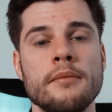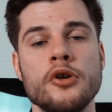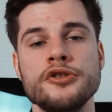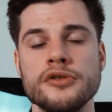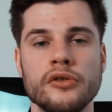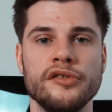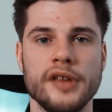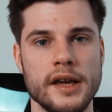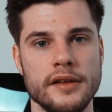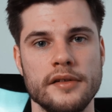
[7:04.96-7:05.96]
emotional
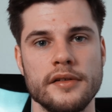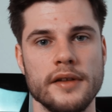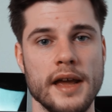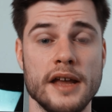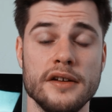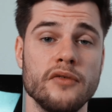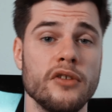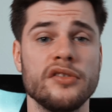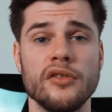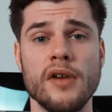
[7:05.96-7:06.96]
state. And that
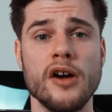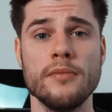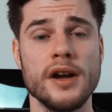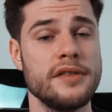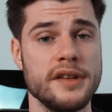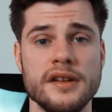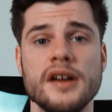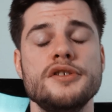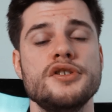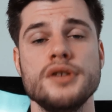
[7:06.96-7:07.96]
was around my
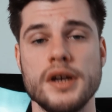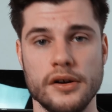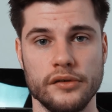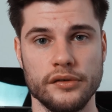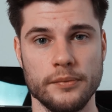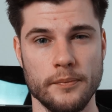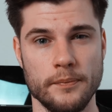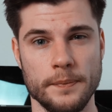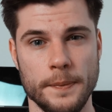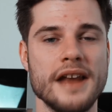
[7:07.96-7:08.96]
teenager years.
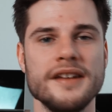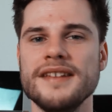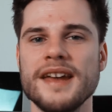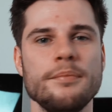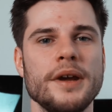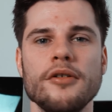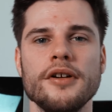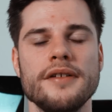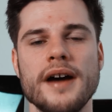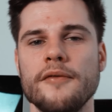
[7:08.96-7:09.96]
And in that
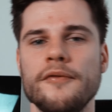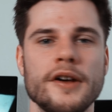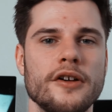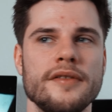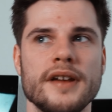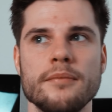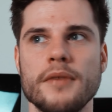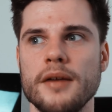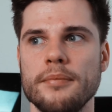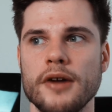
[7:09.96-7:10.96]
period I felt that
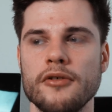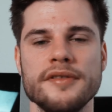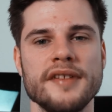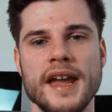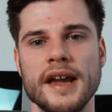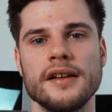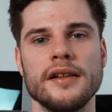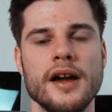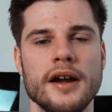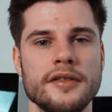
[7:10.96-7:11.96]
my parents act
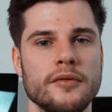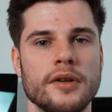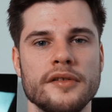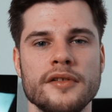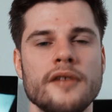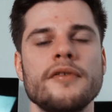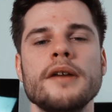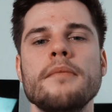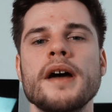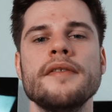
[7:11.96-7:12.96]
like there was
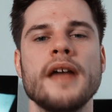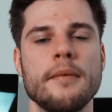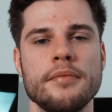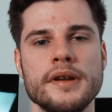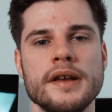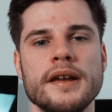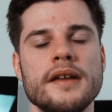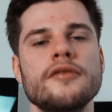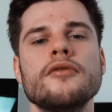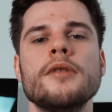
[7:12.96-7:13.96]
nothing bad happening
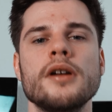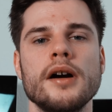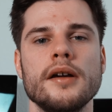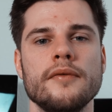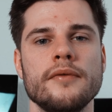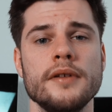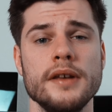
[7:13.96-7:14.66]
into my life